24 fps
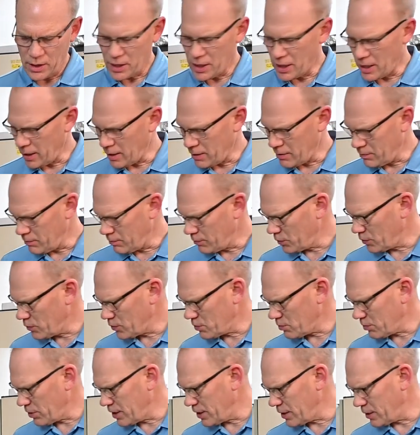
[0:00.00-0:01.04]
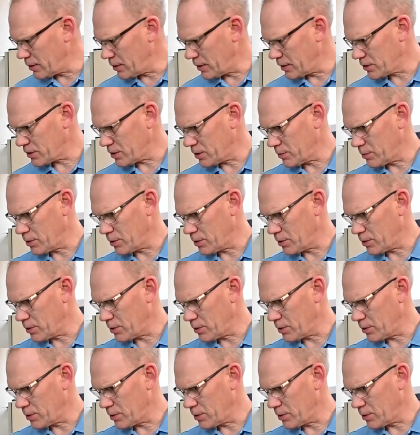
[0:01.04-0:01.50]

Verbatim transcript: again, use my, actually